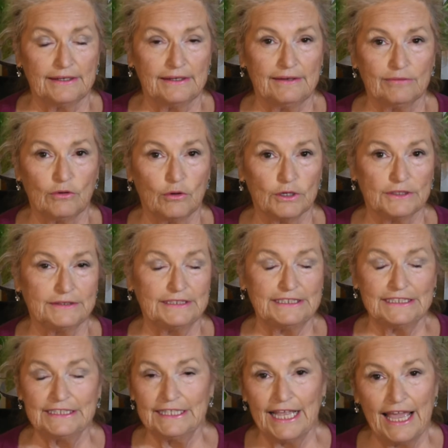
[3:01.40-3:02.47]
of course it
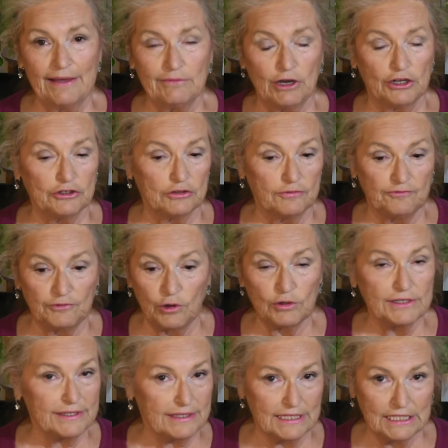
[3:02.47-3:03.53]
didn't have auto
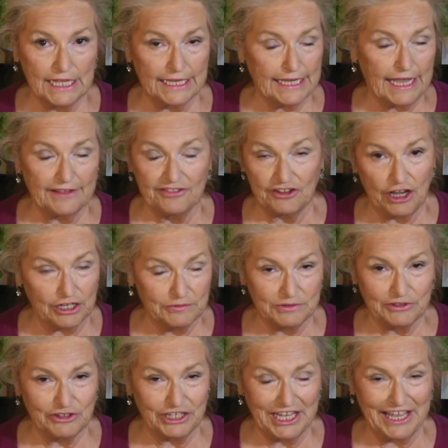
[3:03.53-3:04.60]
focusing like I thought it was
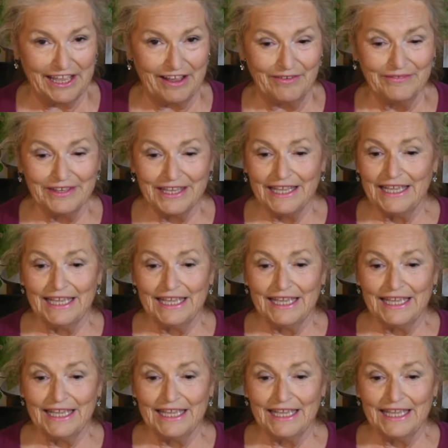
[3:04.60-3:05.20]
going to have.